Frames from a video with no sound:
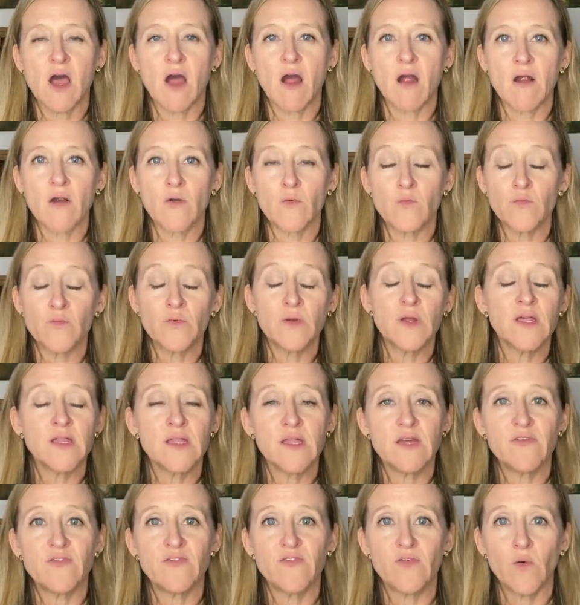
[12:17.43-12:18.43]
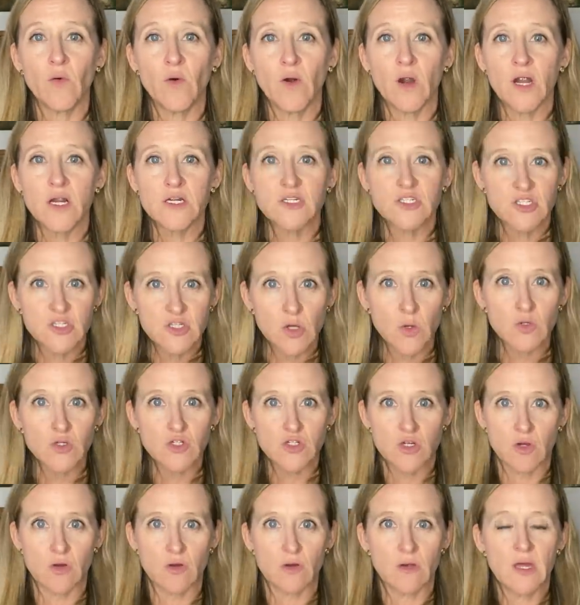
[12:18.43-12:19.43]
are really for
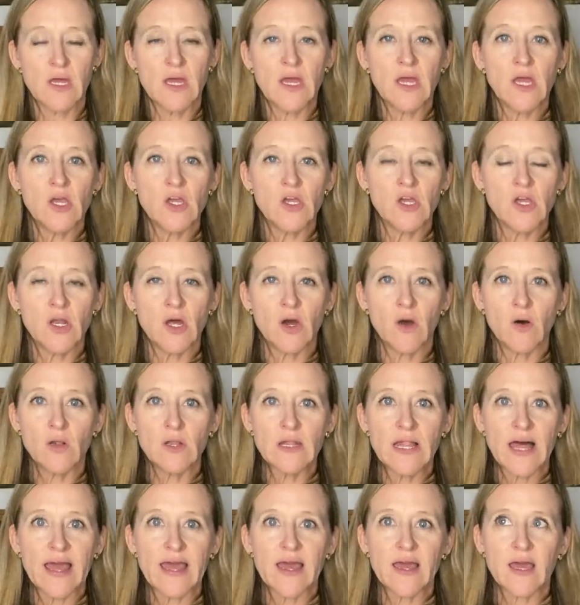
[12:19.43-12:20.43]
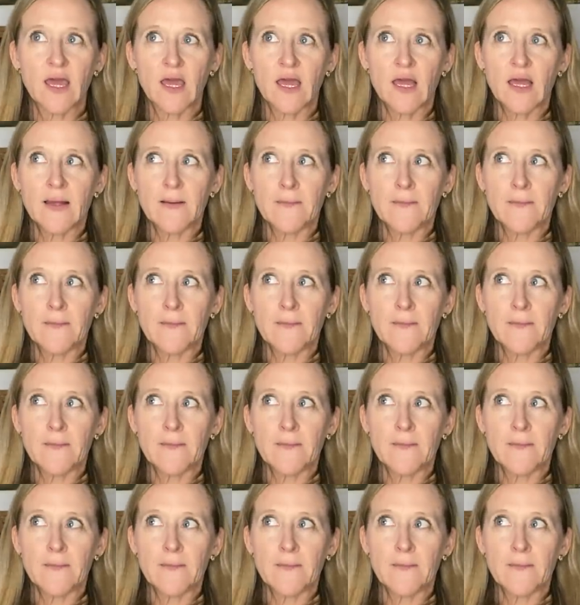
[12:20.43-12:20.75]
social, you know, like,